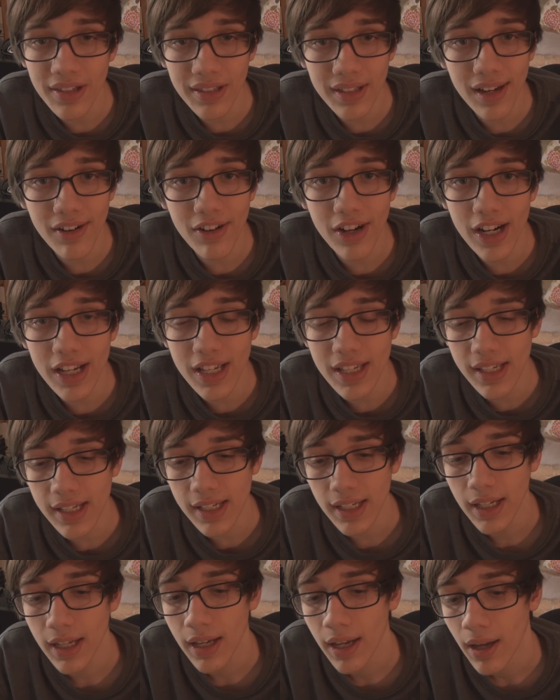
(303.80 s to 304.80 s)

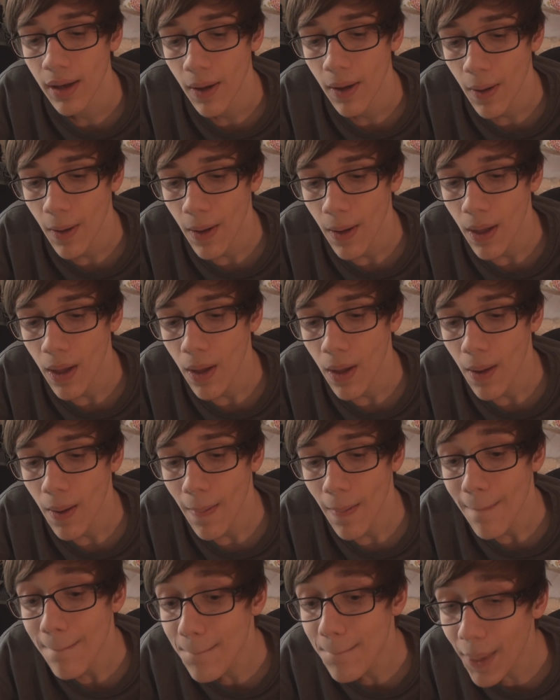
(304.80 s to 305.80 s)
series.
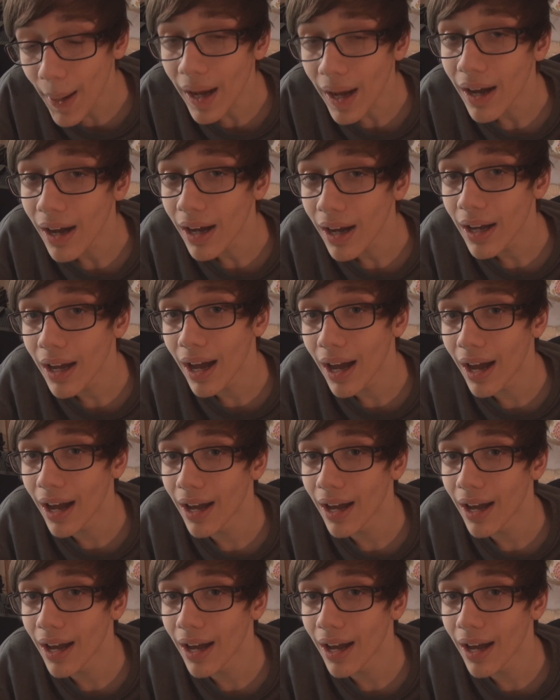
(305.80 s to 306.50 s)
But,